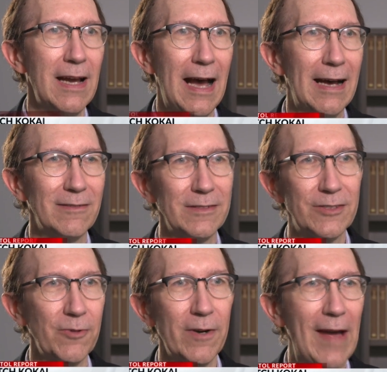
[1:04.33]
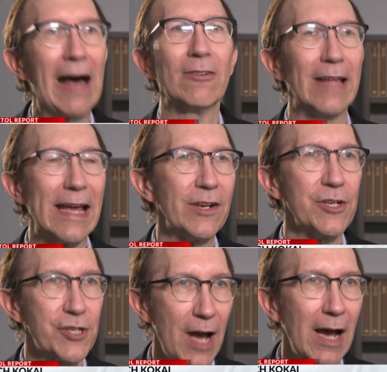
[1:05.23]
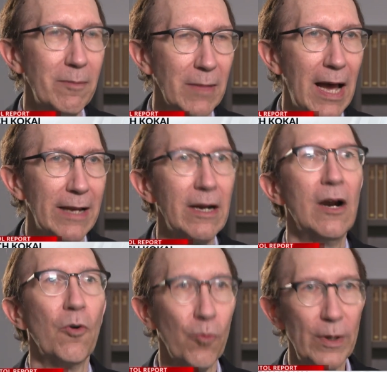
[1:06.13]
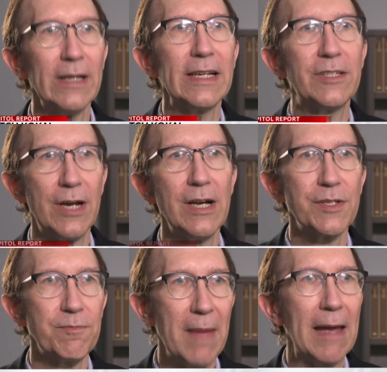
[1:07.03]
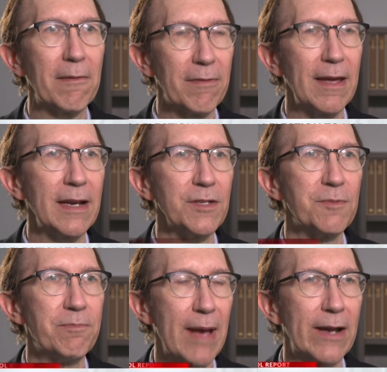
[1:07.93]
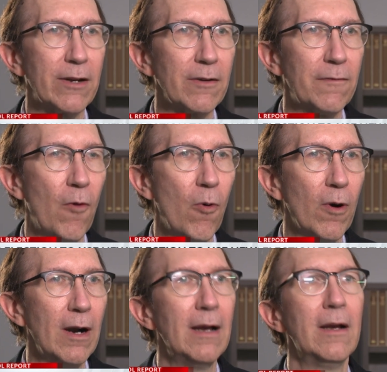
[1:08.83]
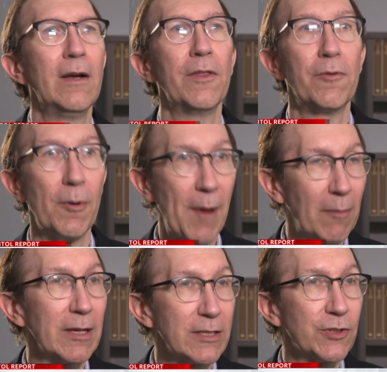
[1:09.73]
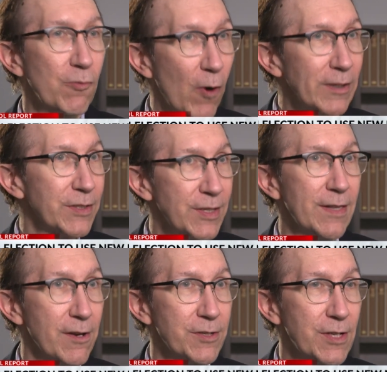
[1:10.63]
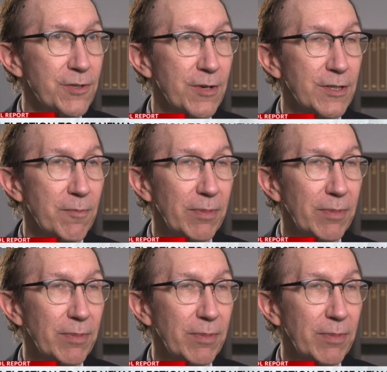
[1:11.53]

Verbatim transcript: uh, sort of outlandish timeline really does make things better for the Republicans who want to see those districts in